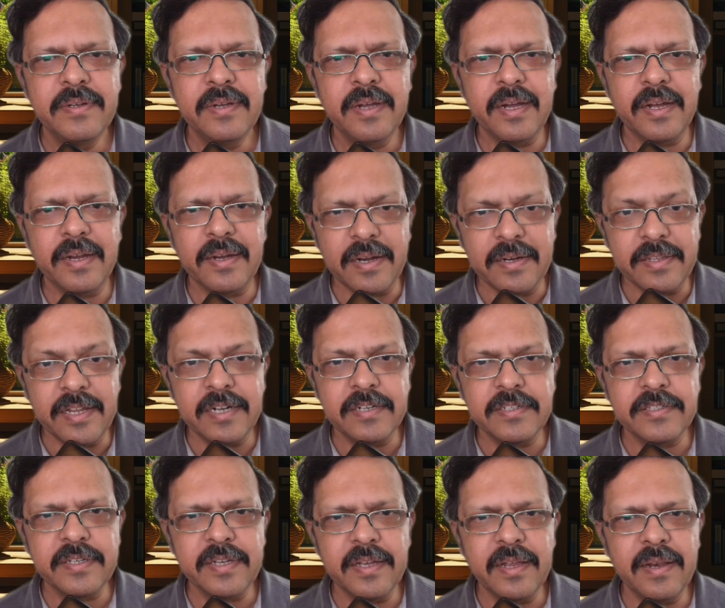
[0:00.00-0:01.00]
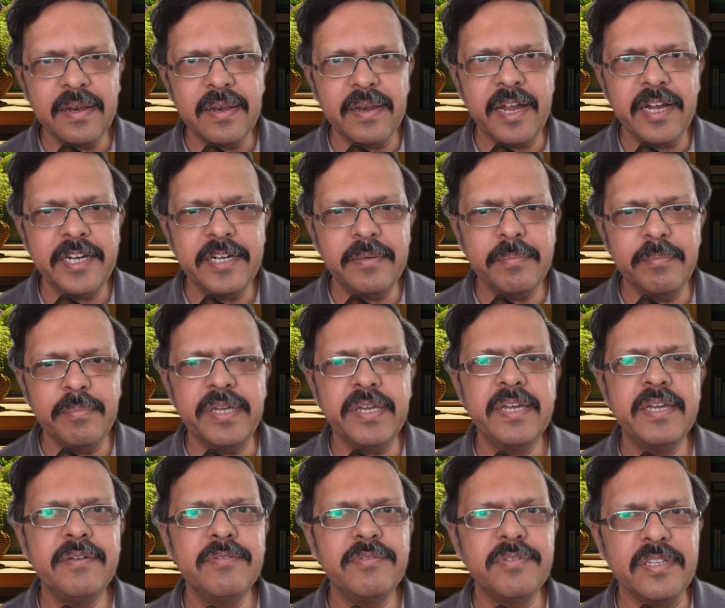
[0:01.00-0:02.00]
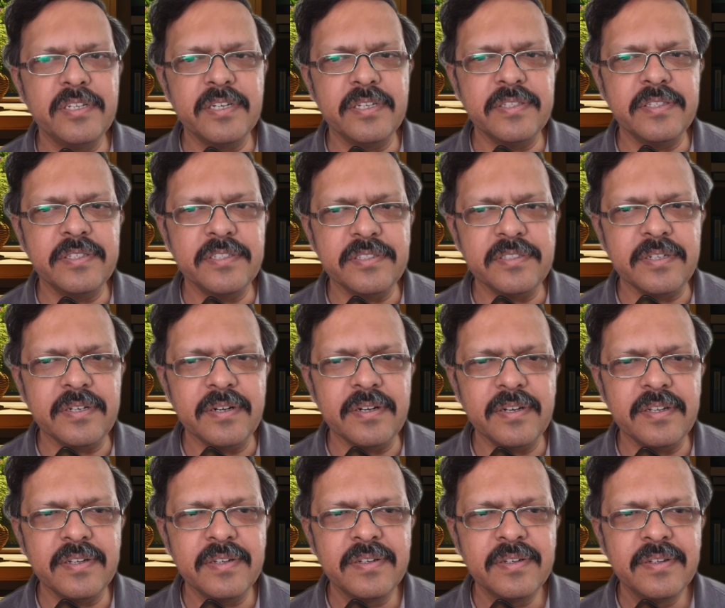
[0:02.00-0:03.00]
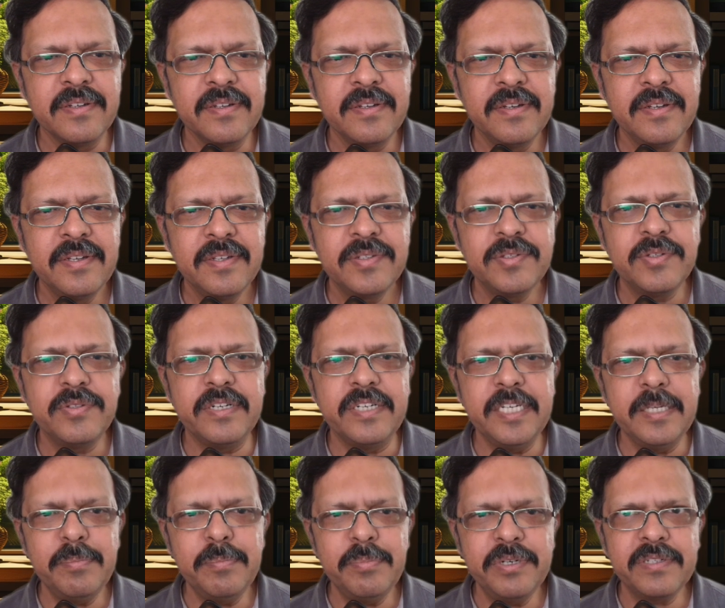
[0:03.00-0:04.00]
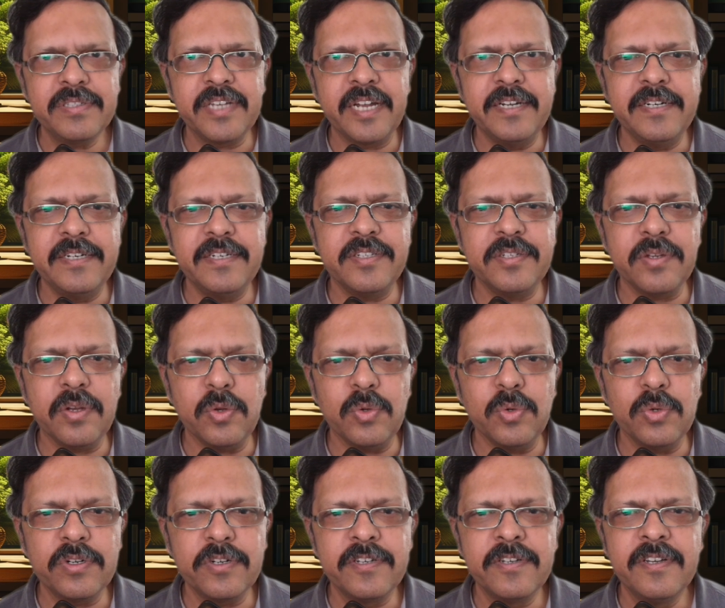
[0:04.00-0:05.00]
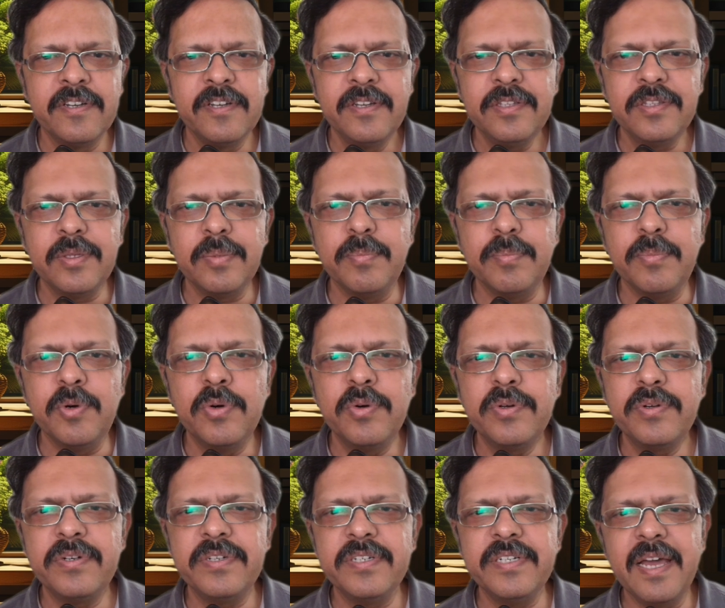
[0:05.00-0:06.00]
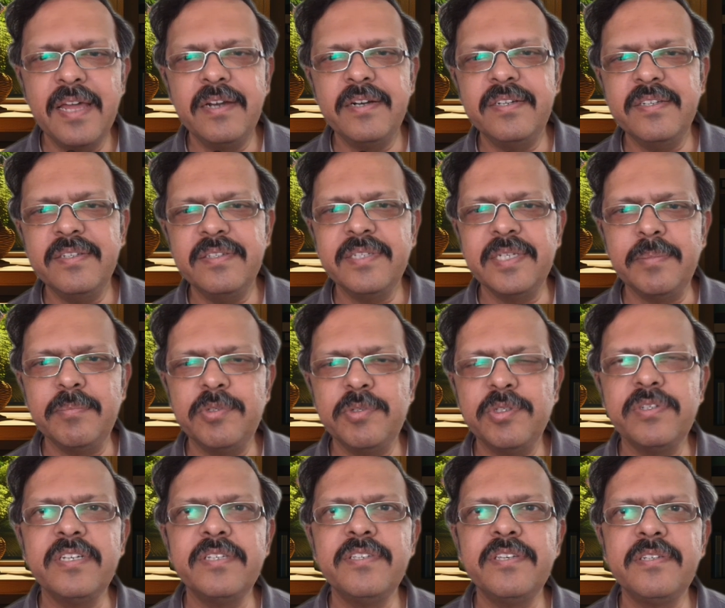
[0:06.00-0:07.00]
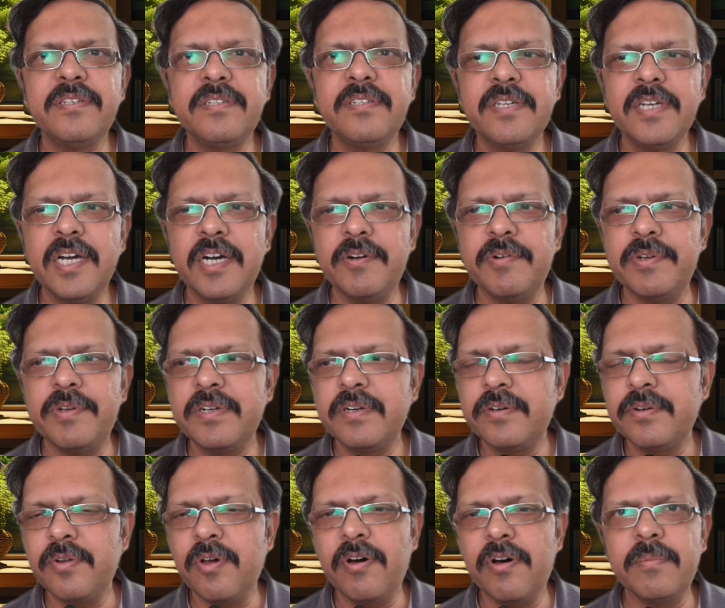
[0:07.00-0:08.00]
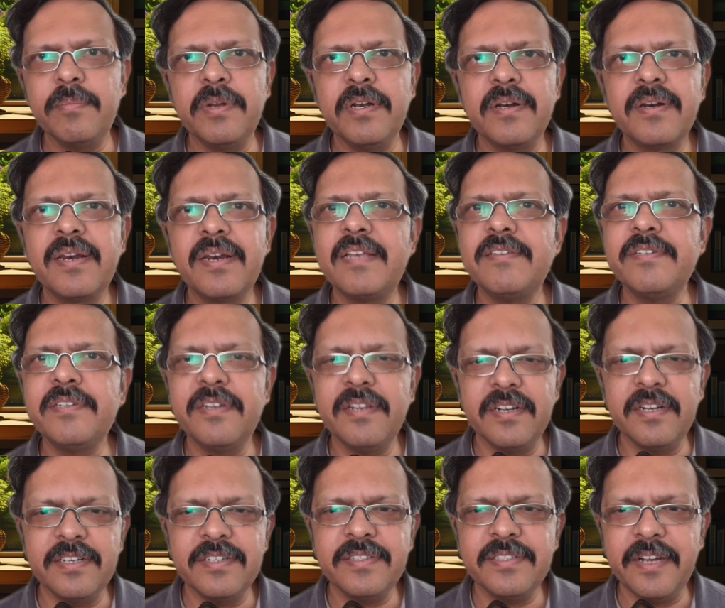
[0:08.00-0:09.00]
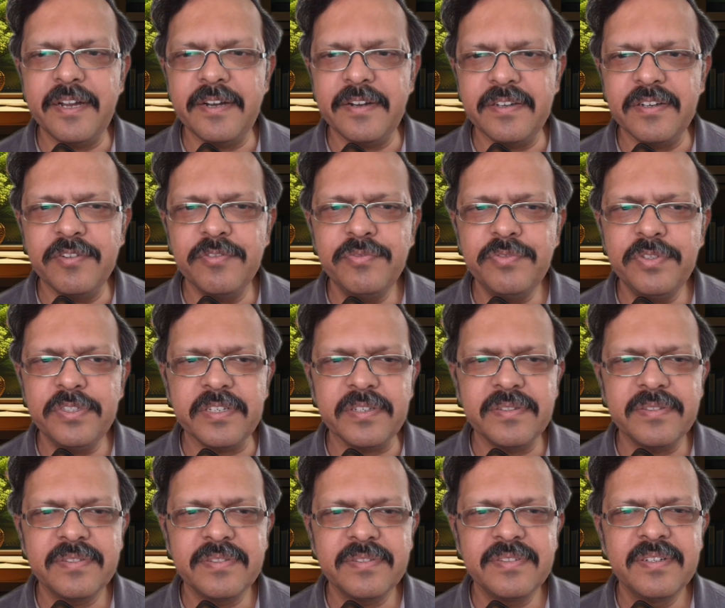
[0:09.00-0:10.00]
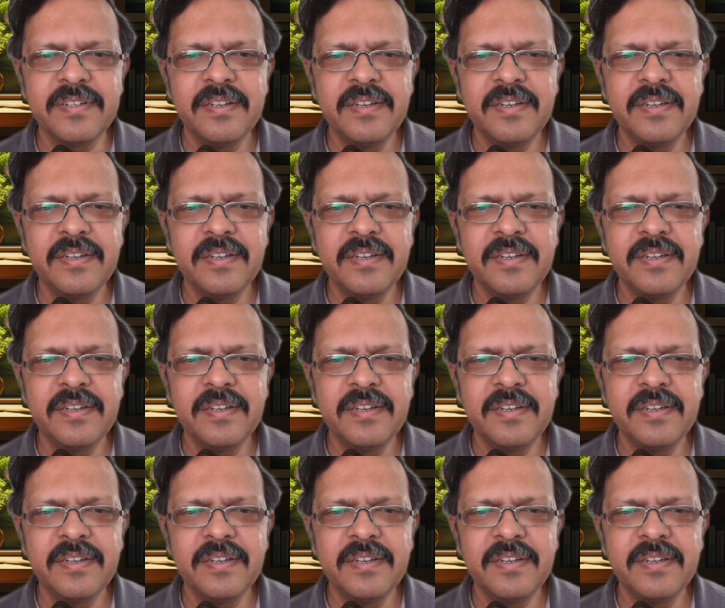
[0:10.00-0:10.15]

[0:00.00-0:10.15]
And at that scale, light behaves inconsistently. So the deeper scientists looked, the more reality seemed to resist our normal classical understanding of physics.